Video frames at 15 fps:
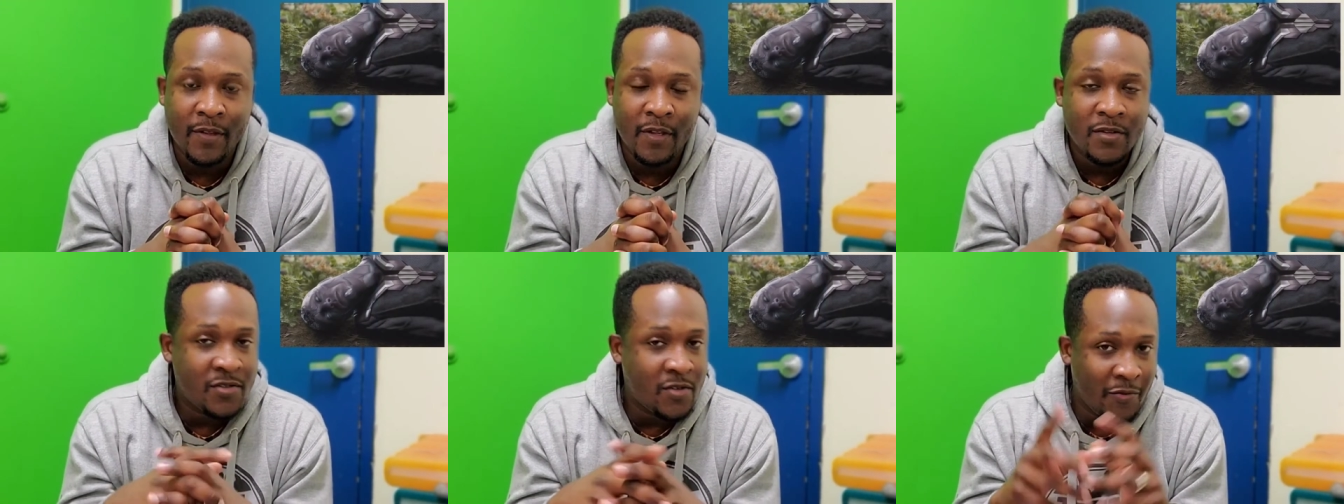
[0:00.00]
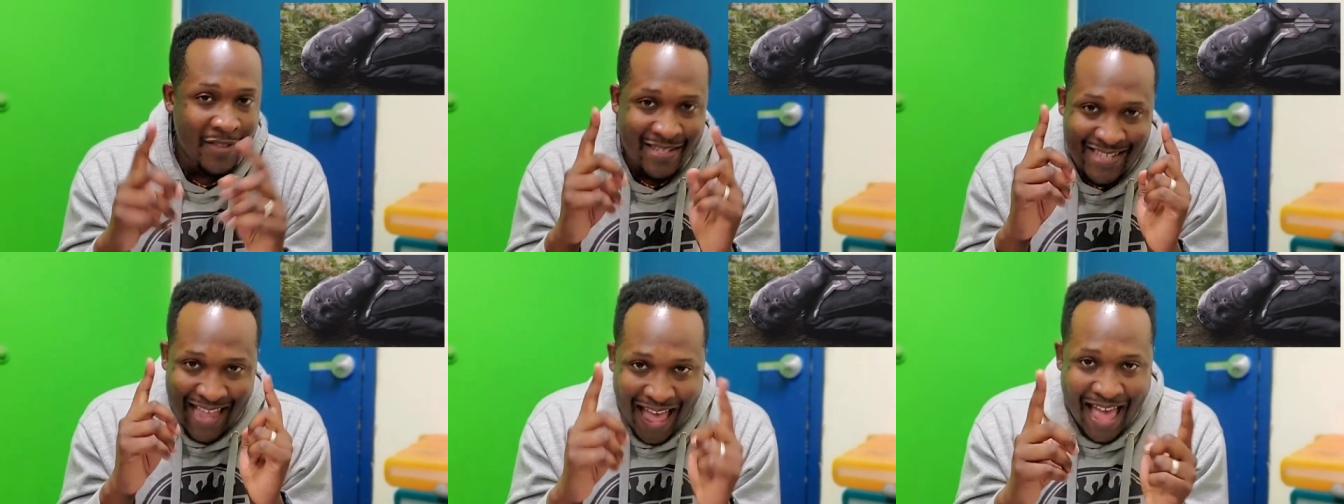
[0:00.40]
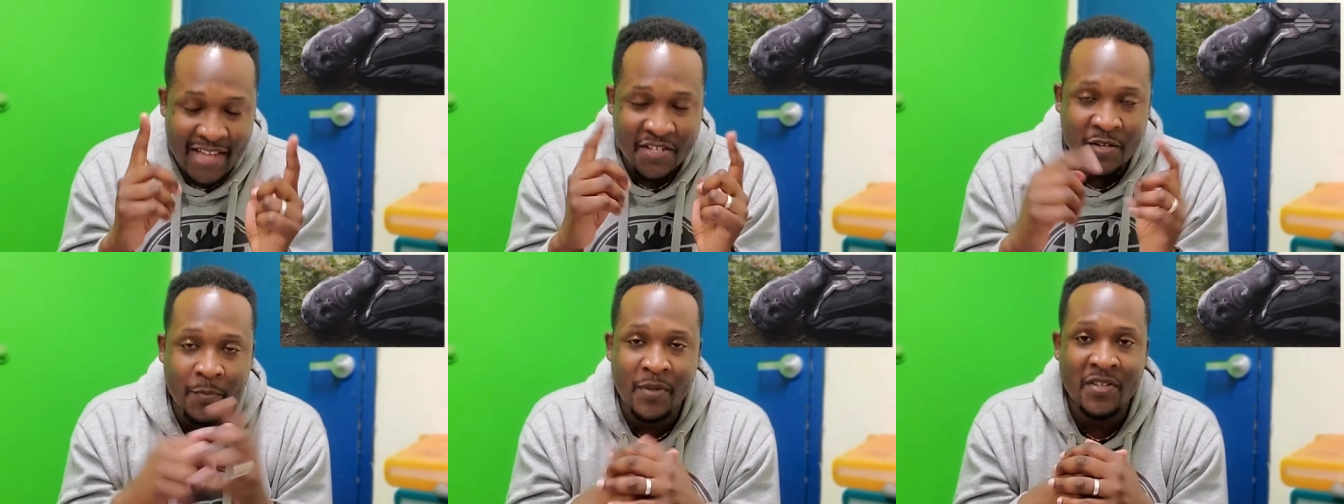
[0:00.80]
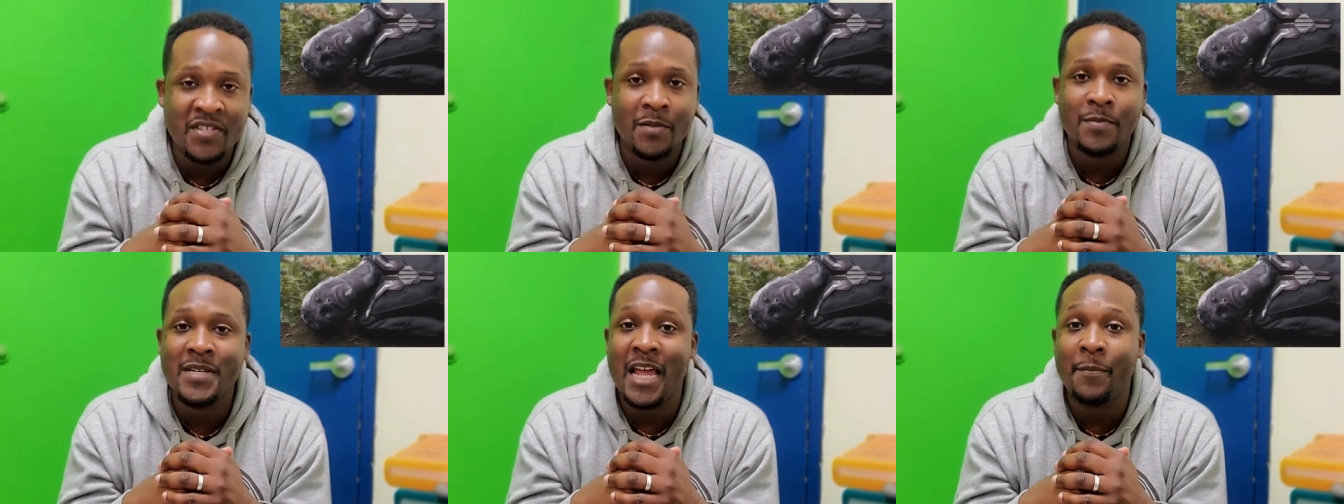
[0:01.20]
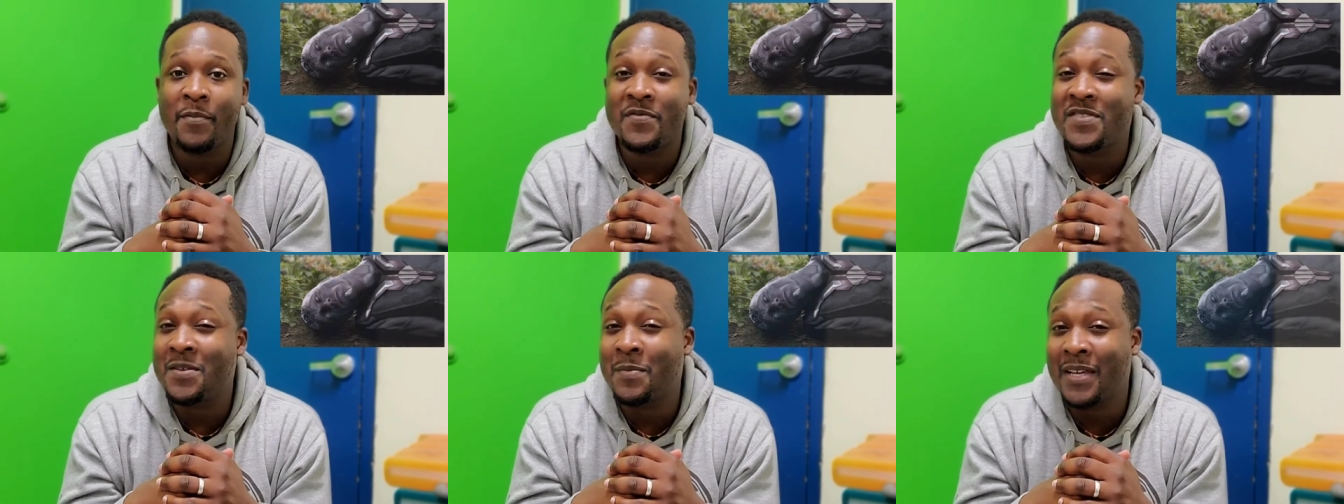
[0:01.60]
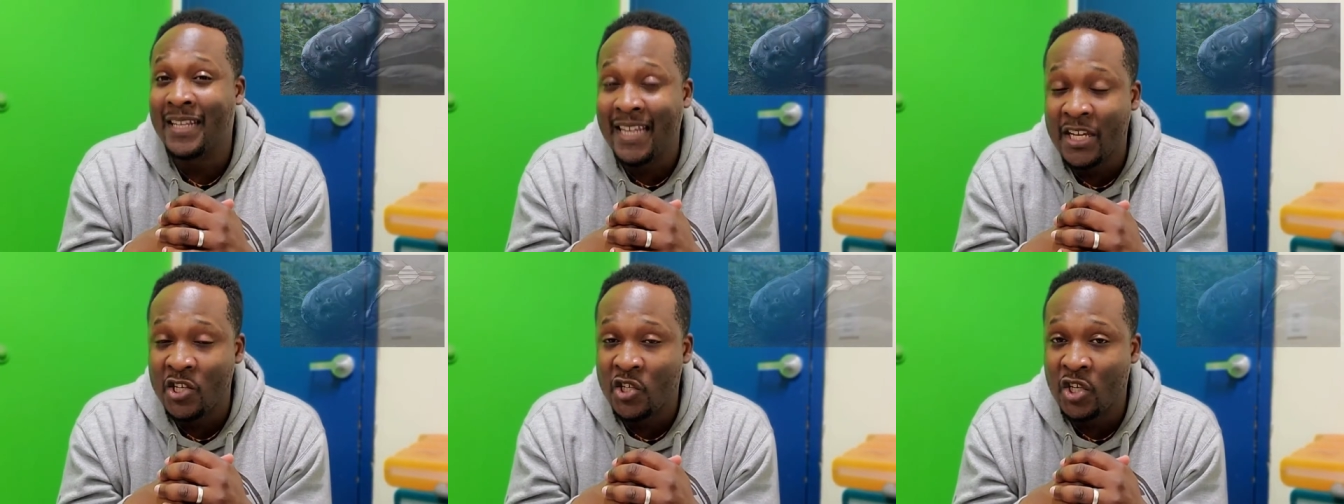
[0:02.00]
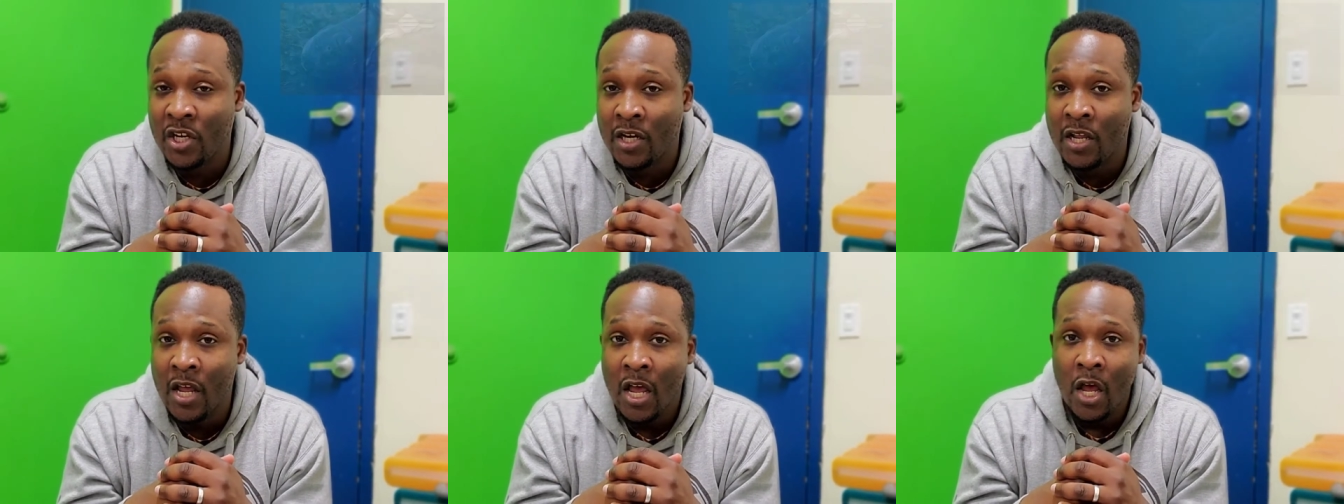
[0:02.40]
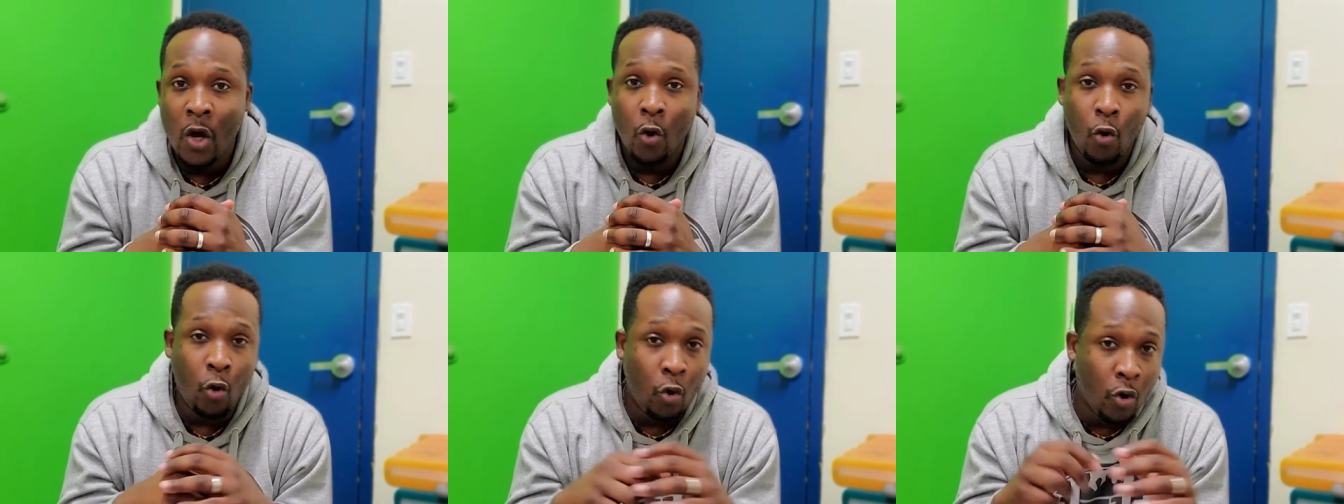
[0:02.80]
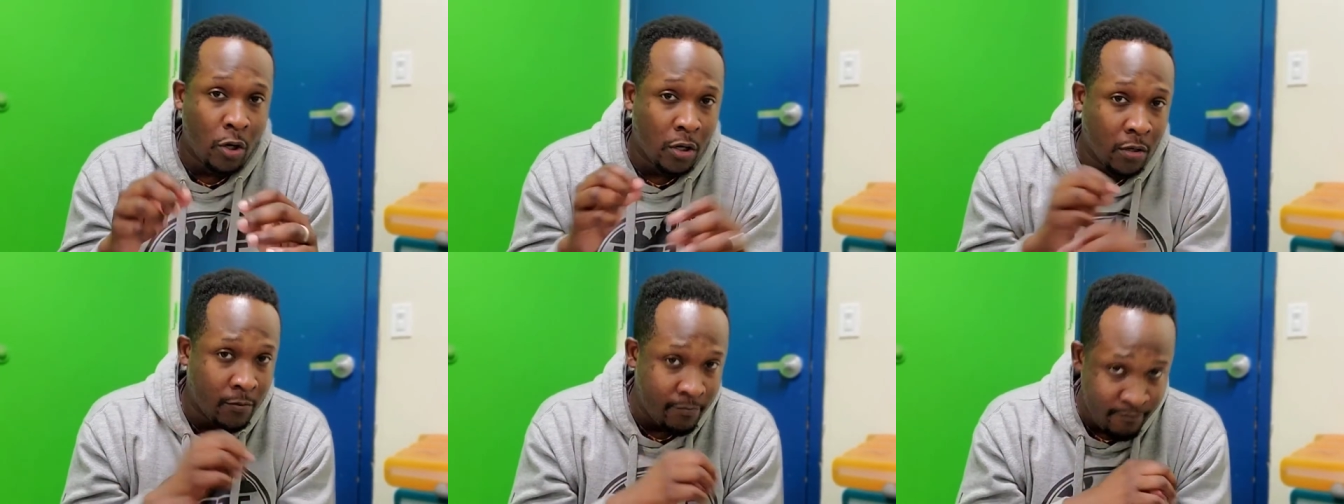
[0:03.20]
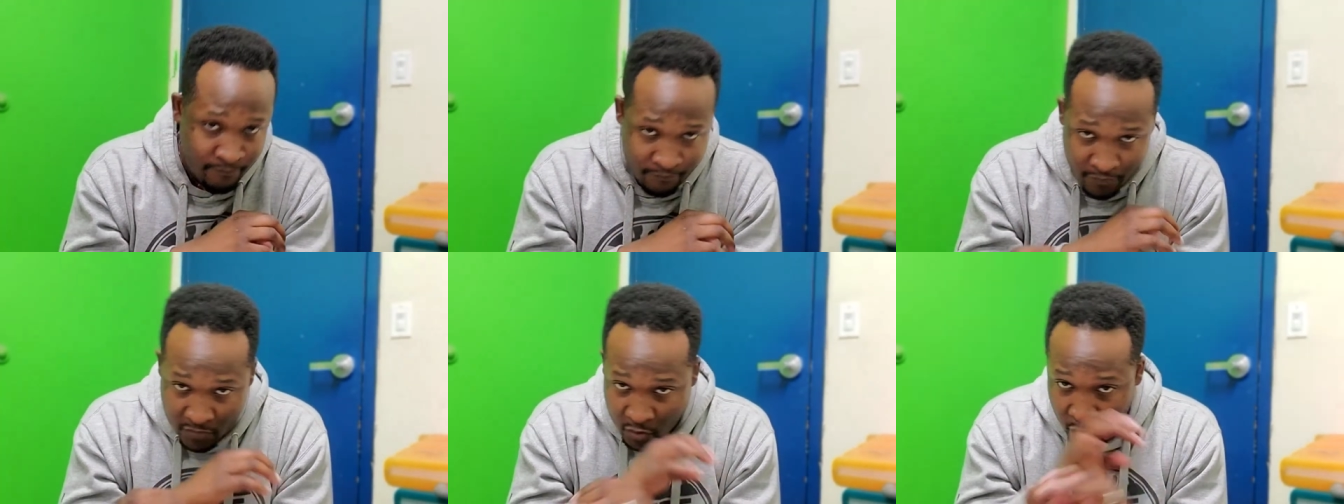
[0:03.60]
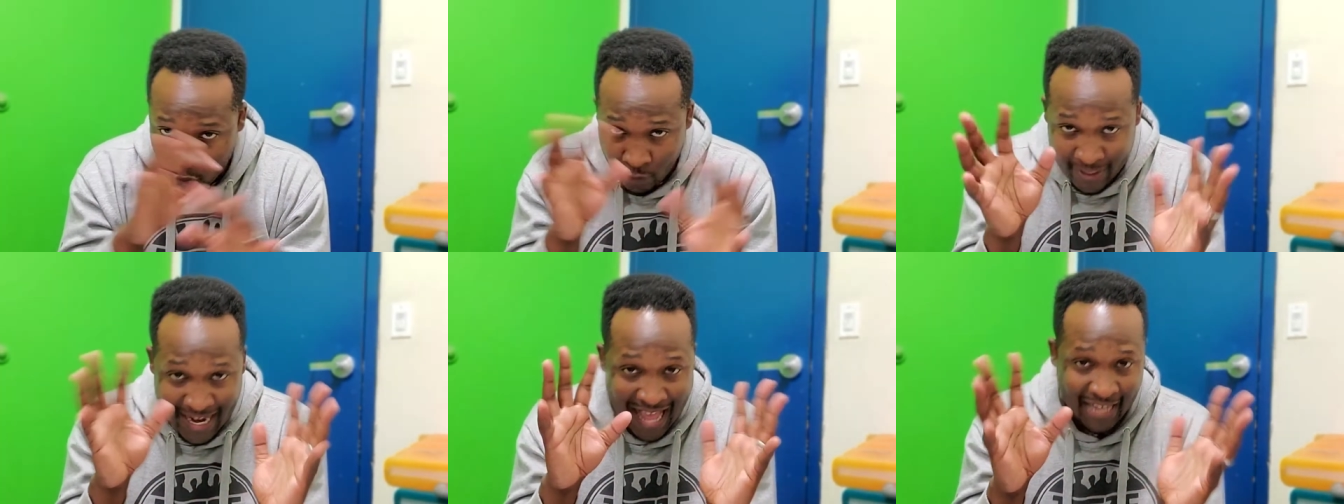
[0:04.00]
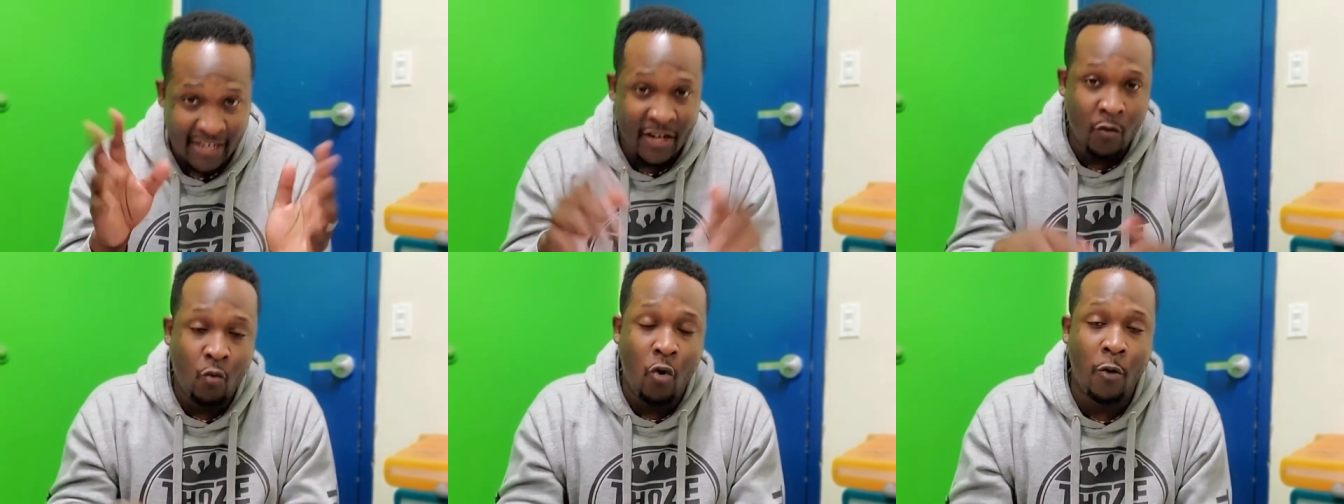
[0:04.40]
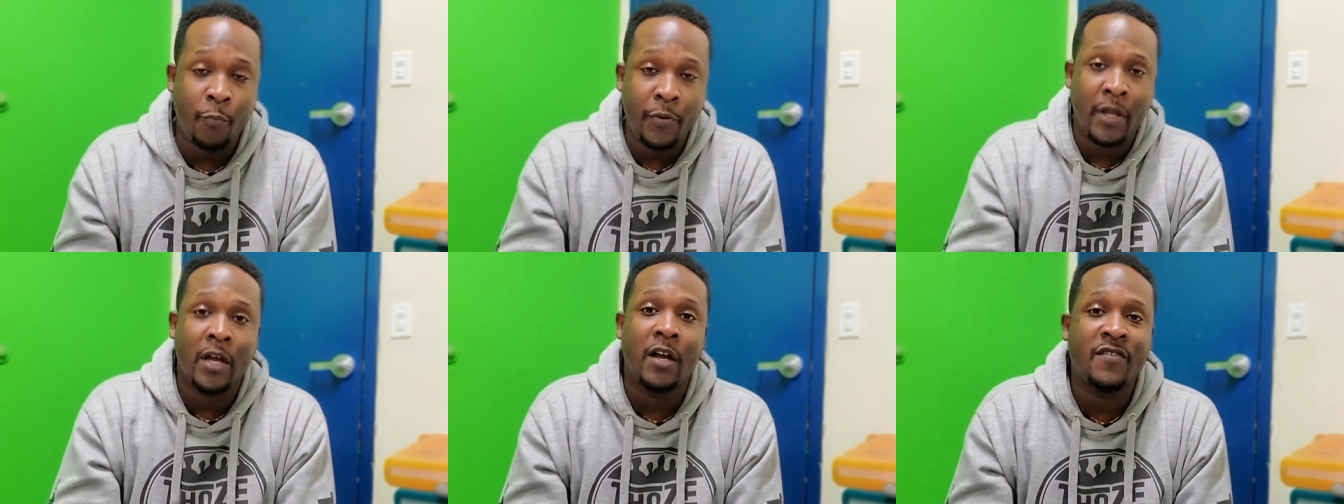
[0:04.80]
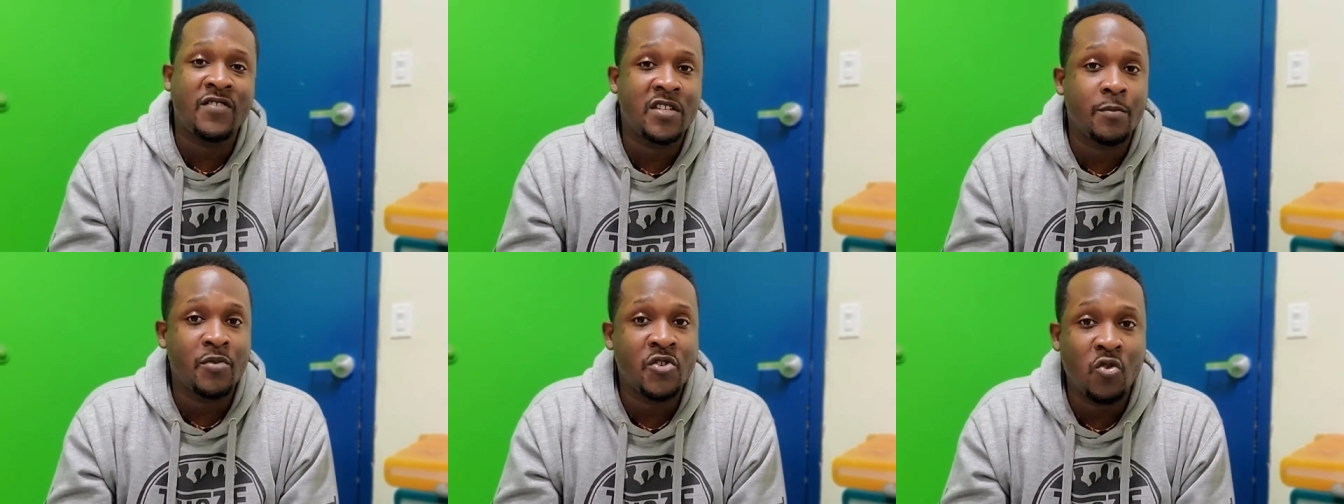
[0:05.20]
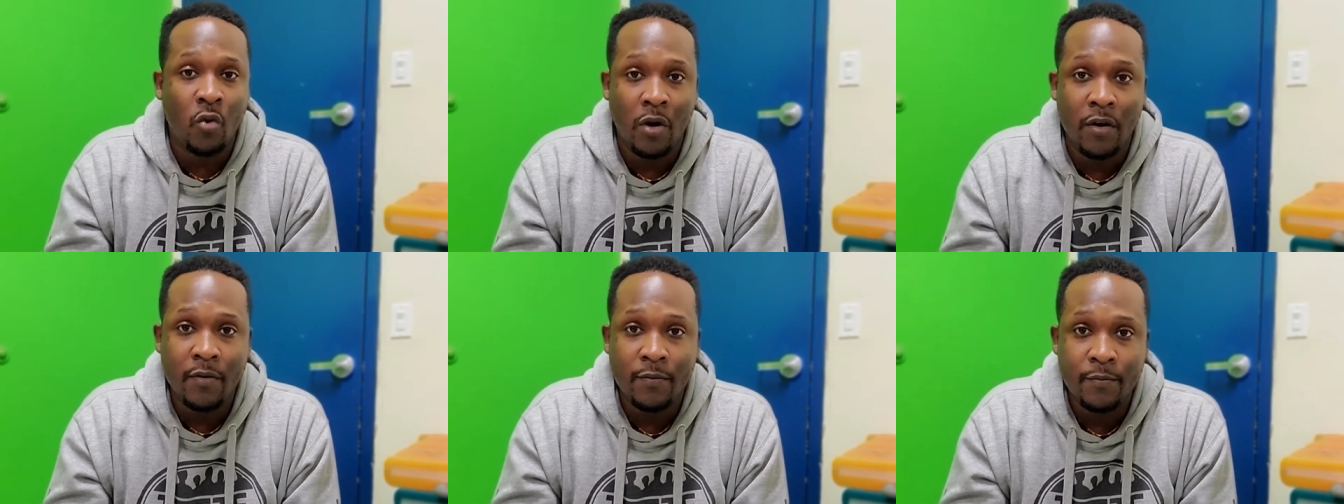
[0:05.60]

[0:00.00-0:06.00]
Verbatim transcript: So this has to be some type of simulation or reality warping of some sort.